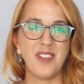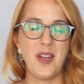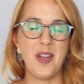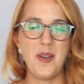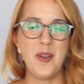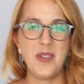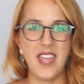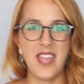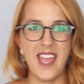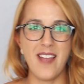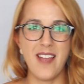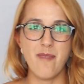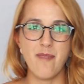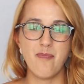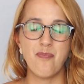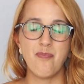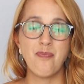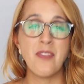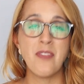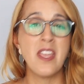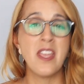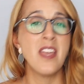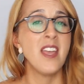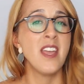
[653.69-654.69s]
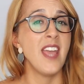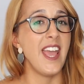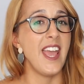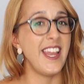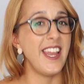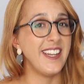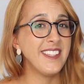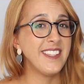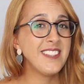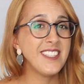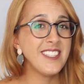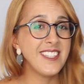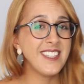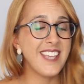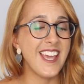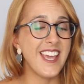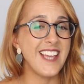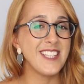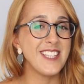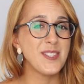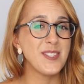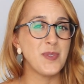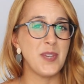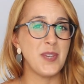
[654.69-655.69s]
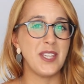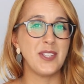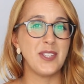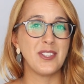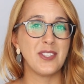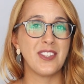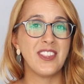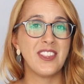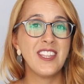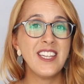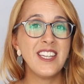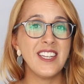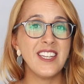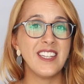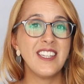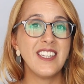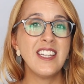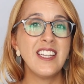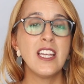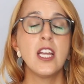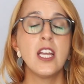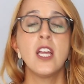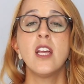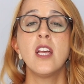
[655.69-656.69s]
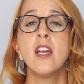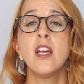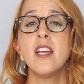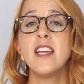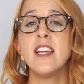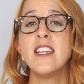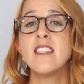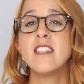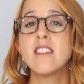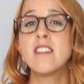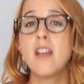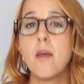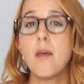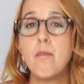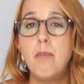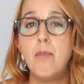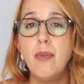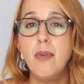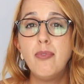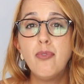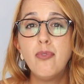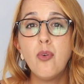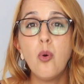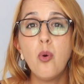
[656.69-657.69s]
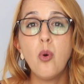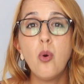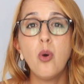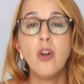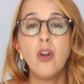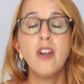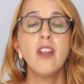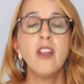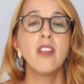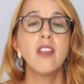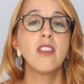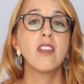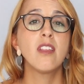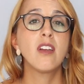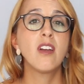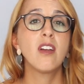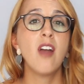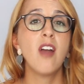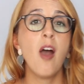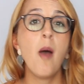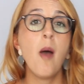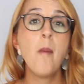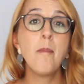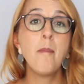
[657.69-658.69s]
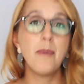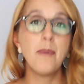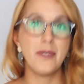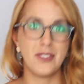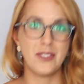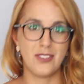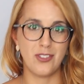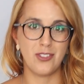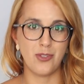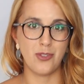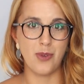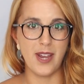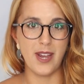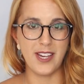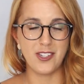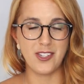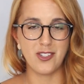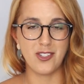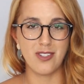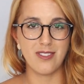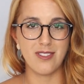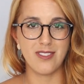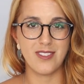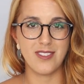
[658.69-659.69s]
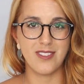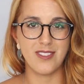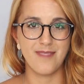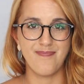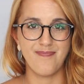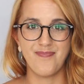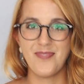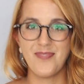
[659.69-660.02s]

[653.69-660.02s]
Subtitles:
Okay. Another case we use the is before the compass directions.